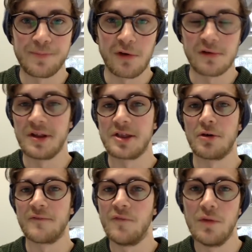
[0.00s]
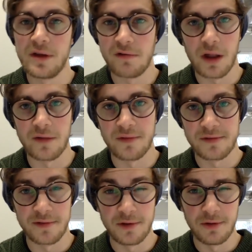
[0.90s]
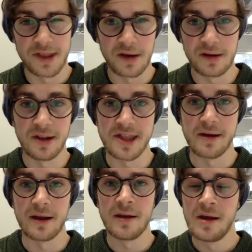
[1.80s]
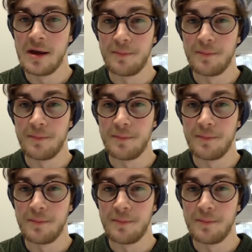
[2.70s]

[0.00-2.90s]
or at least not fully relevant to the new study design,